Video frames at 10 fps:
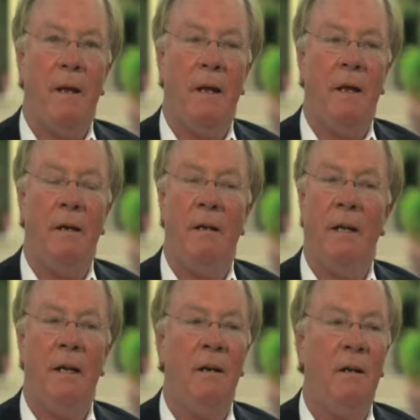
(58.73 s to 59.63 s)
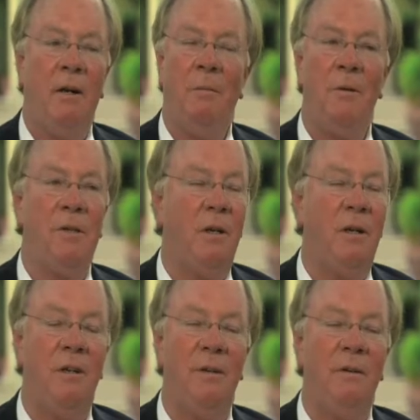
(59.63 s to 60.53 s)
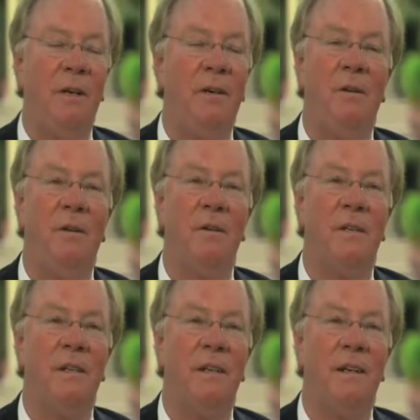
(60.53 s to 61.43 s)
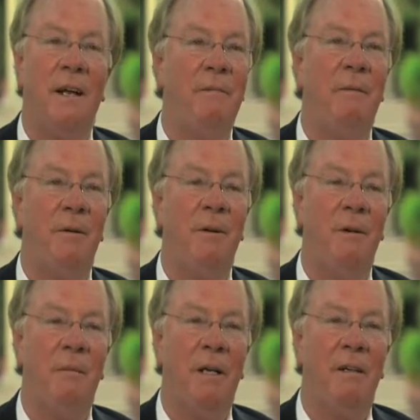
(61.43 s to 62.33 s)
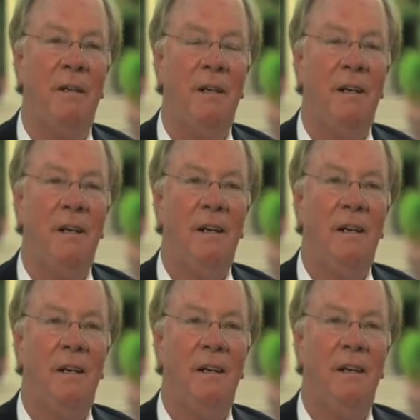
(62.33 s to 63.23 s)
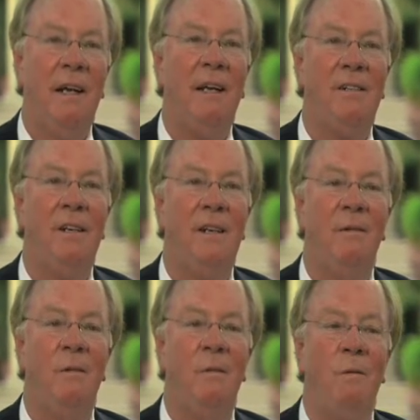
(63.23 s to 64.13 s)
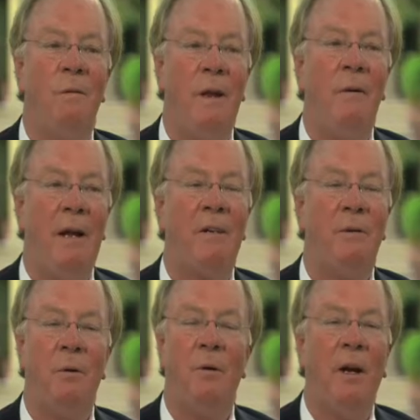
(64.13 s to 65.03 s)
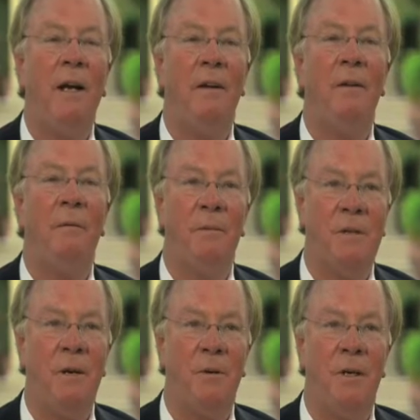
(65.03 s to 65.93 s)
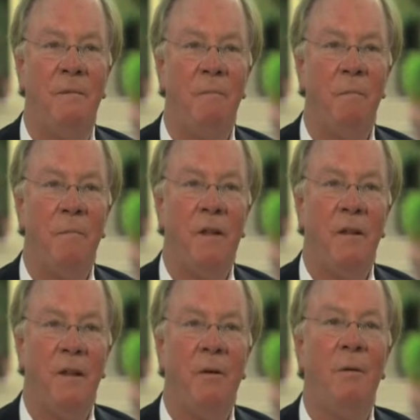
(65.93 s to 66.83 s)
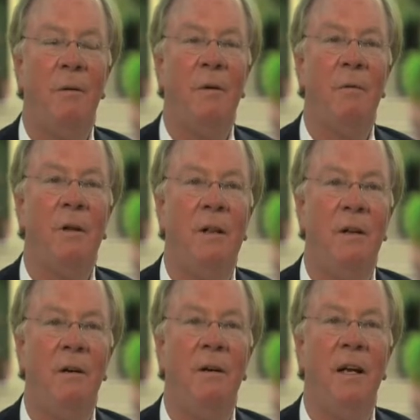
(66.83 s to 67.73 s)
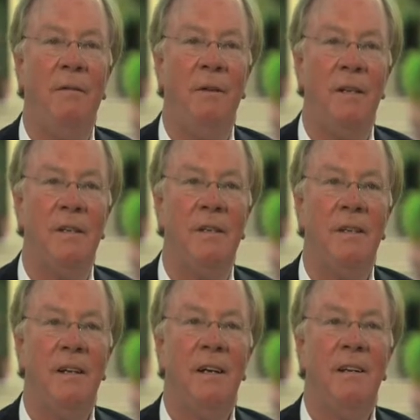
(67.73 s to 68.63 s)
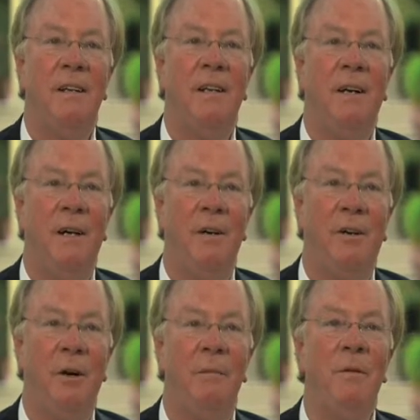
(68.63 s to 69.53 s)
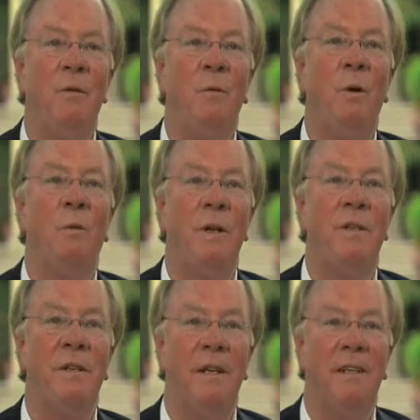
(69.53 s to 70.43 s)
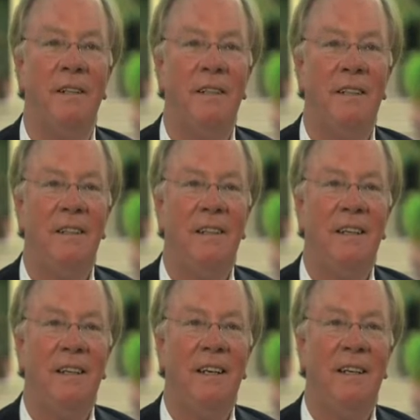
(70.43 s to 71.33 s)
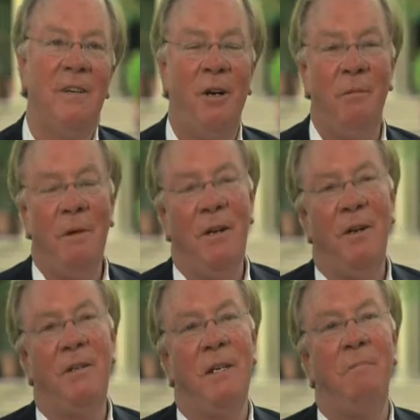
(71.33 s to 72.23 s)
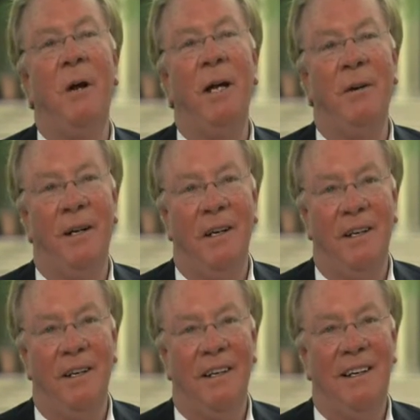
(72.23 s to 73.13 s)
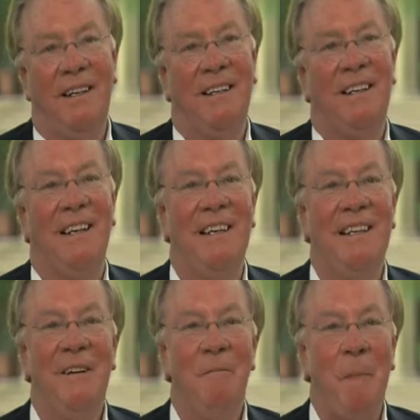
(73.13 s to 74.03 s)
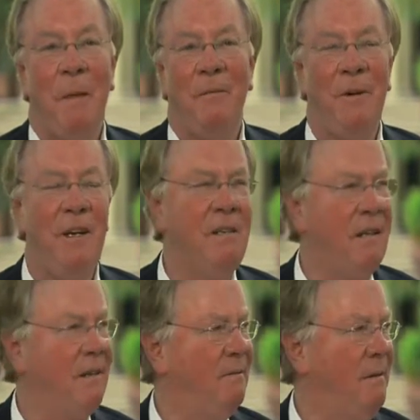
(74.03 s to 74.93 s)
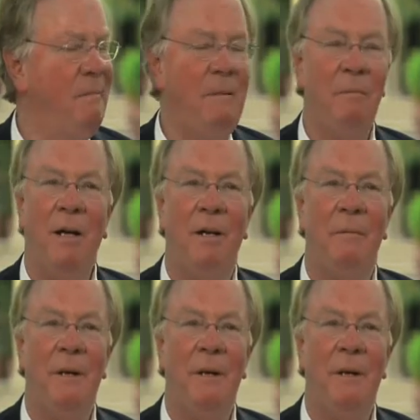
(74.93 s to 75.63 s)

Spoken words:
And in almost all the dry holes that I've ever heard about, they actually were right in their assumption. There were clear evidence that hydrocarbons were once there. And the term they use, it migrated. And for years I thought, what do you mean migrated?